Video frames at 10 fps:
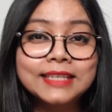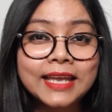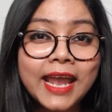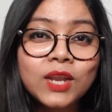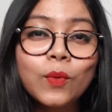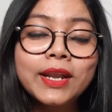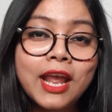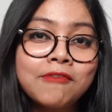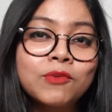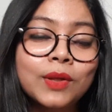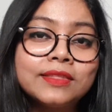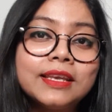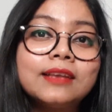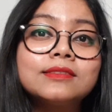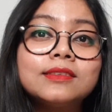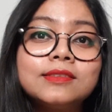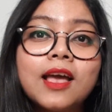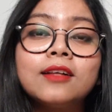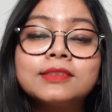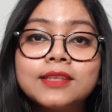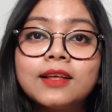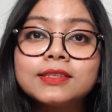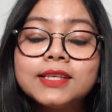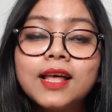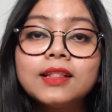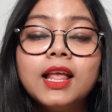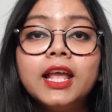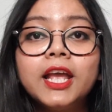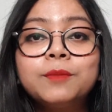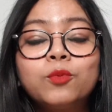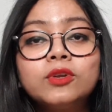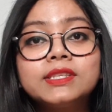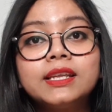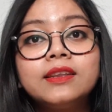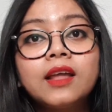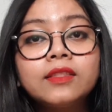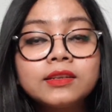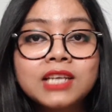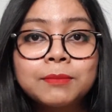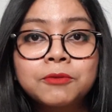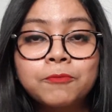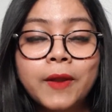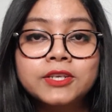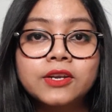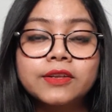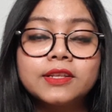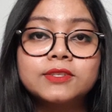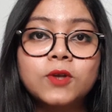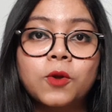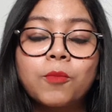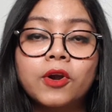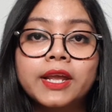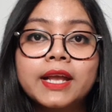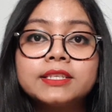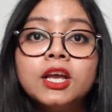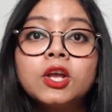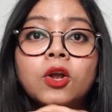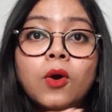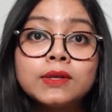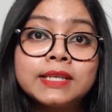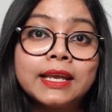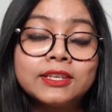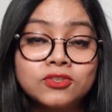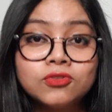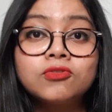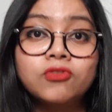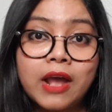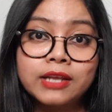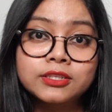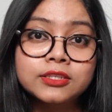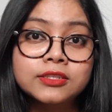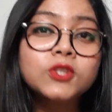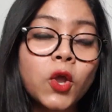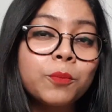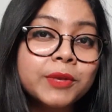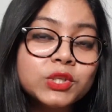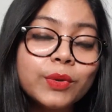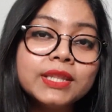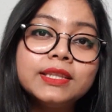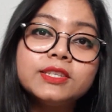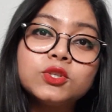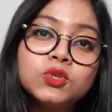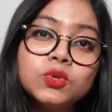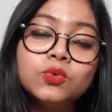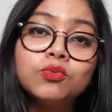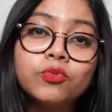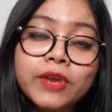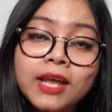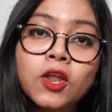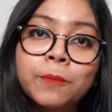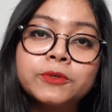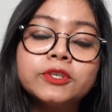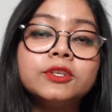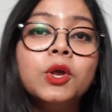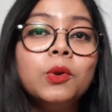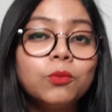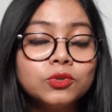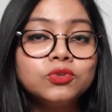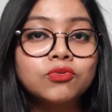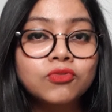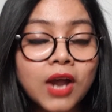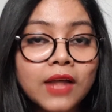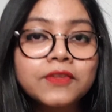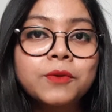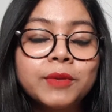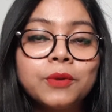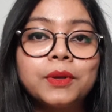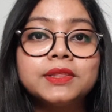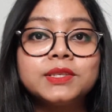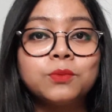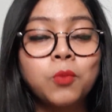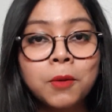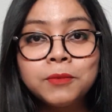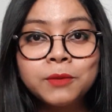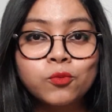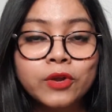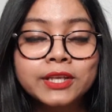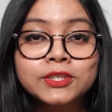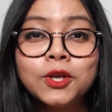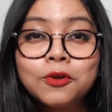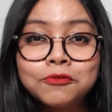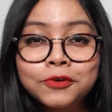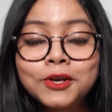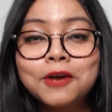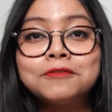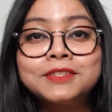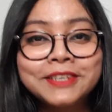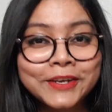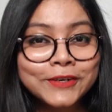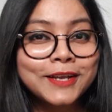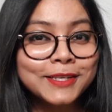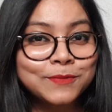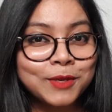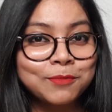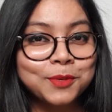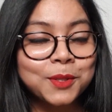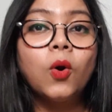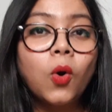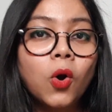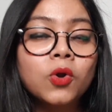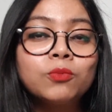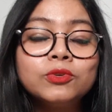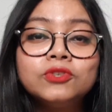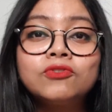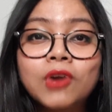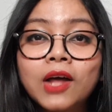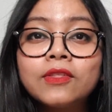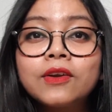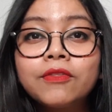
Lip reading: again, when everyone thinks sell, sell, sell, it puts another type of pressure in the stock market, causing it to crash. So between these two real options, would you rather be on this wobbly bridge full of synchronized people, or would you rather